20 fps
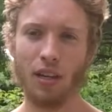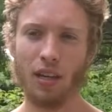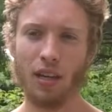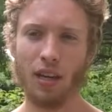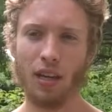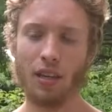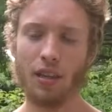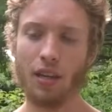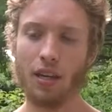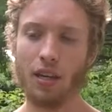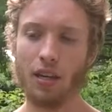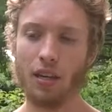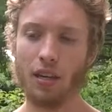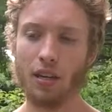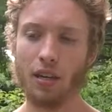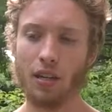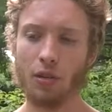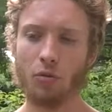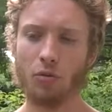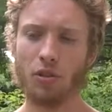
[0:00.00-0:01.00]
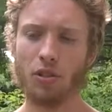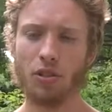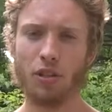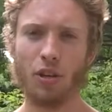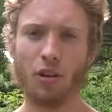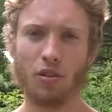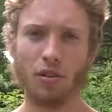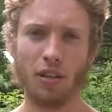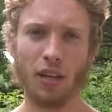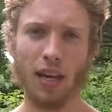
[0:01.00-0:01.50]
and then it would
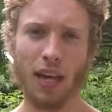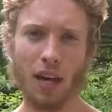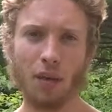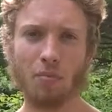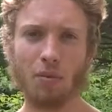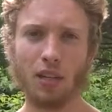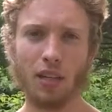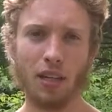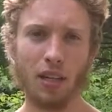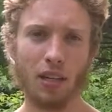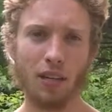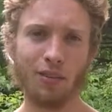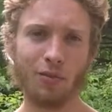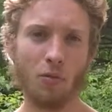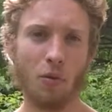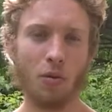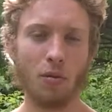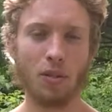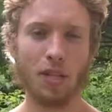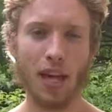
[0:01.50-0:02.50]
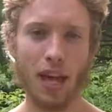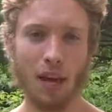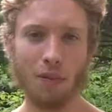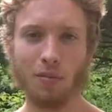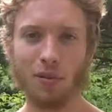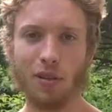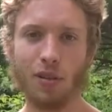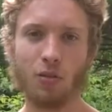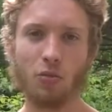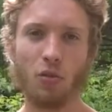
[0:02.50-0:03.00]
start to happen again, and what was
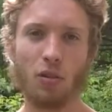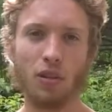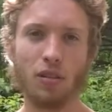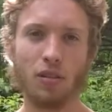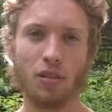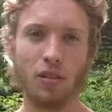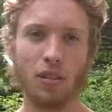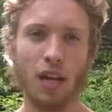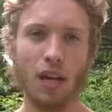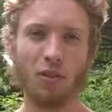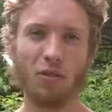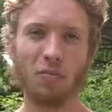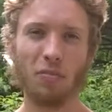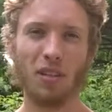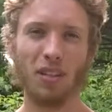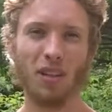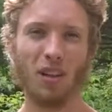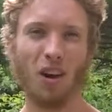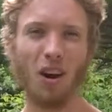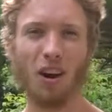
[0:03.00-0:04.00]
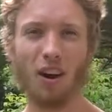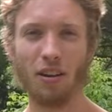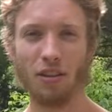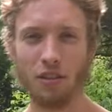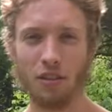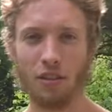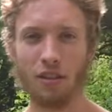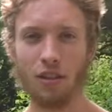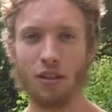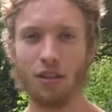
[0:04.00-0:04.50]
happening was I would be
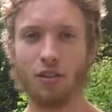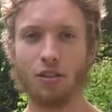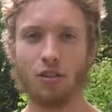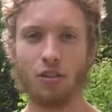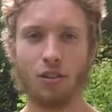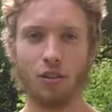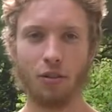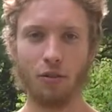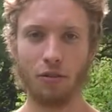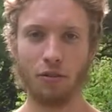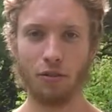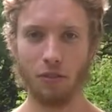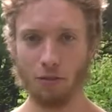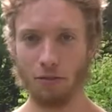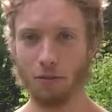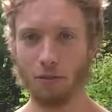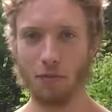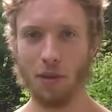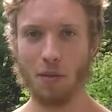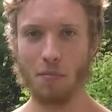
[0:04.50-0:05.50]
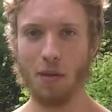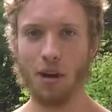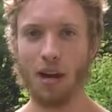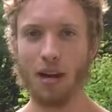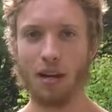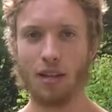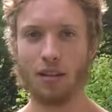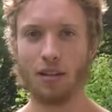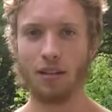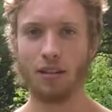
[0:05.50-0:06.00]
haunted and just start to lose my
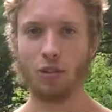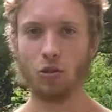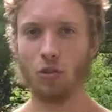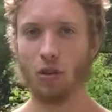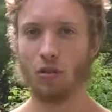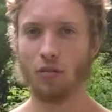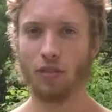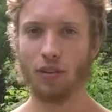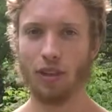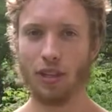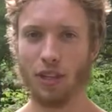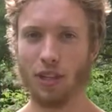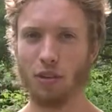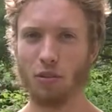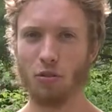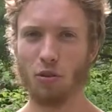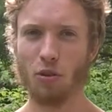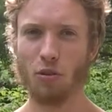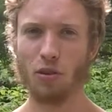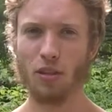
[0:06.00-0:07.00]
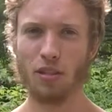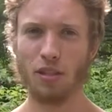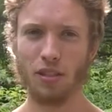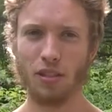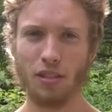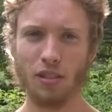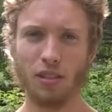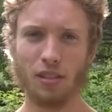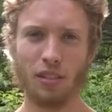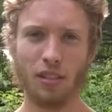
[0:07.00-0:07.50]
mind, so I would hear
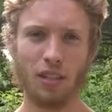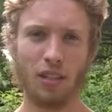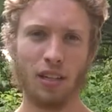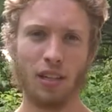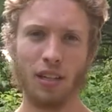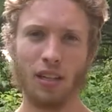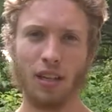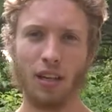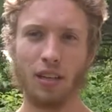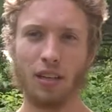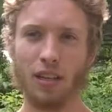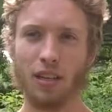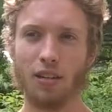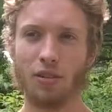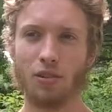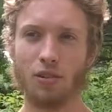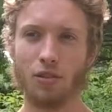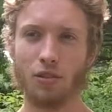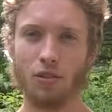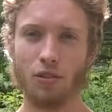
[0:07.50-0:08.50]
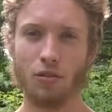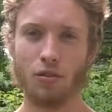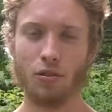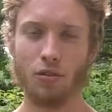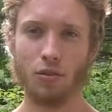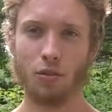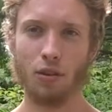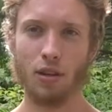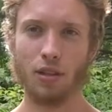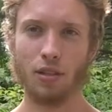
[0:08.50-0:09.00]
noises, and then just
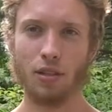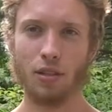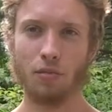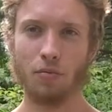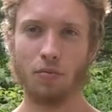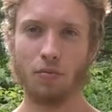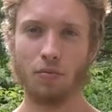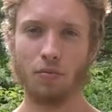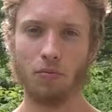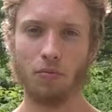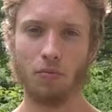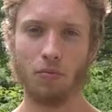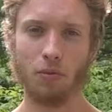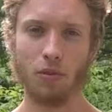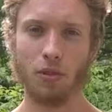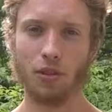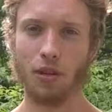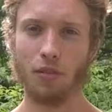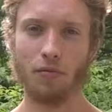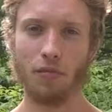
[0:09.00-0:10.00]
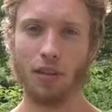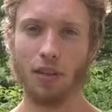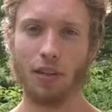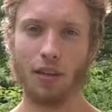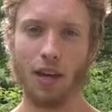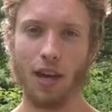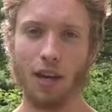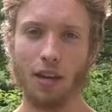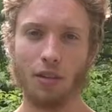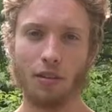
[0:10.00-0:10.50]
crazy stuff like
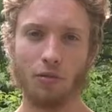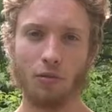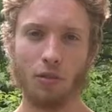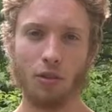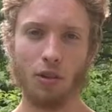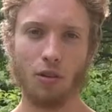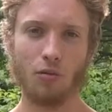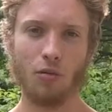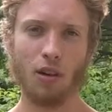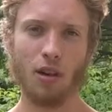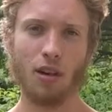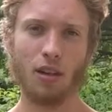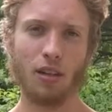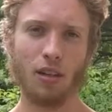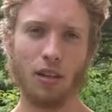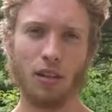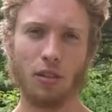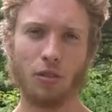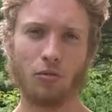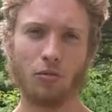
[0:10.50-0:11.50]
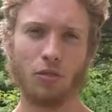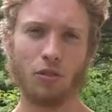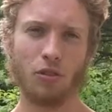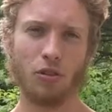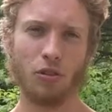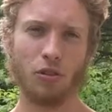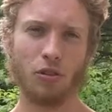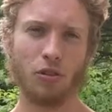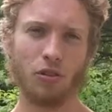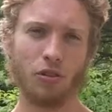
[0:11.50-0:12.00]
that would go on, and there was
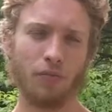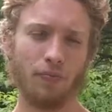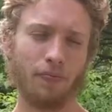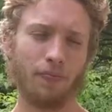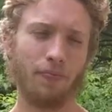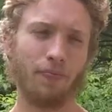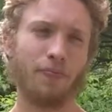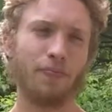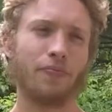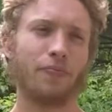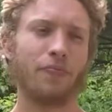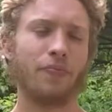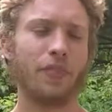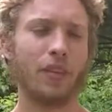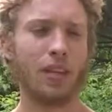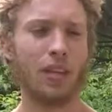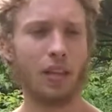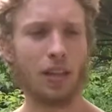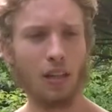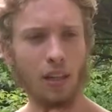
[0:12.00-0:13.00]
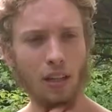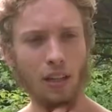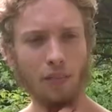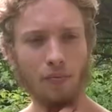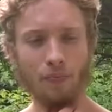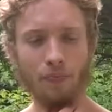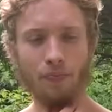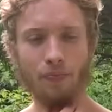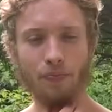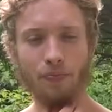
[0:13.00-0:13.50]
just
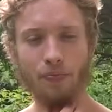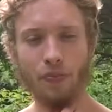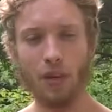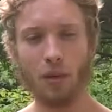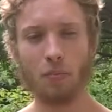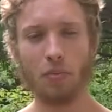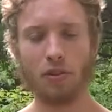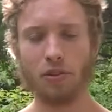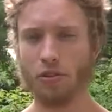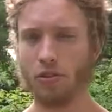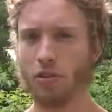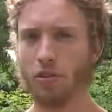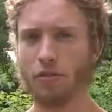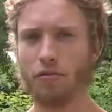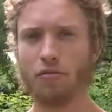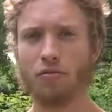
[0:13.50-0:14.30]
a bunch of